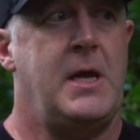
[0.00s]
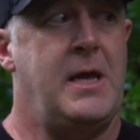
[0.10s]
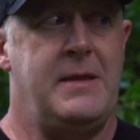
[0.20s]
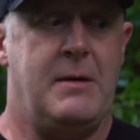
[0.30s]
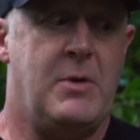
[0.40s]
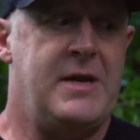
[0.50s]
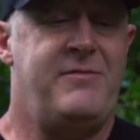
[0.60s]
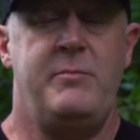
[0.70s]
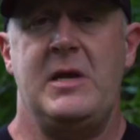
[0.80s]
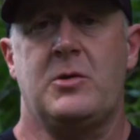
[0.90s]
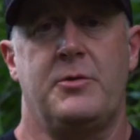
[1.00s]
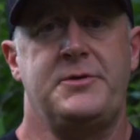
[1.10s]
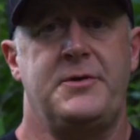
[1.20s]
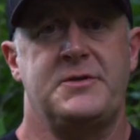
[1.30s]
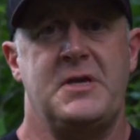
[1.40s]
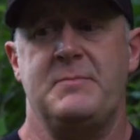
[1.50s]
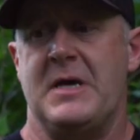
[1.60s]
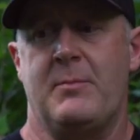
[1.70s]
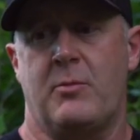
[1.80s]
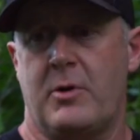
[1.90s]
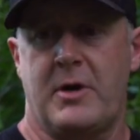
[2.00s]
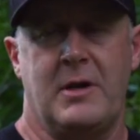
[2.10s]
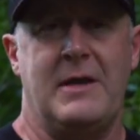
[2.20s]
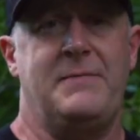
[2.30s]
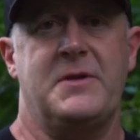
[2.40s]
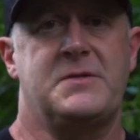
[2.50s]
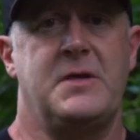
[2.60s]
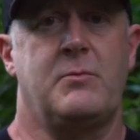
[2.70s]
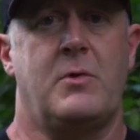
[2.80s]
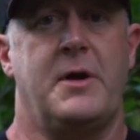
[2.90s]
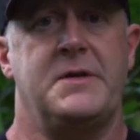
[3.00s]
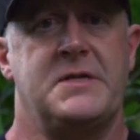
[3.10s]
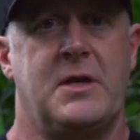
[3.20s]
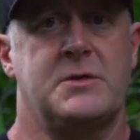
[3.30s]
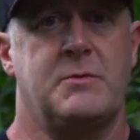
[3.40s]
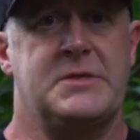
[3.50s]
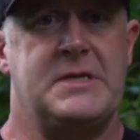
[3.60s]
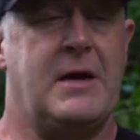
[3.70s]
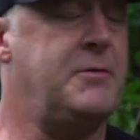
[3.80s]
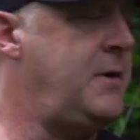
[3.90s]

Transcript: and that might even be closer to September, we're going to let this thing run and tell us what's down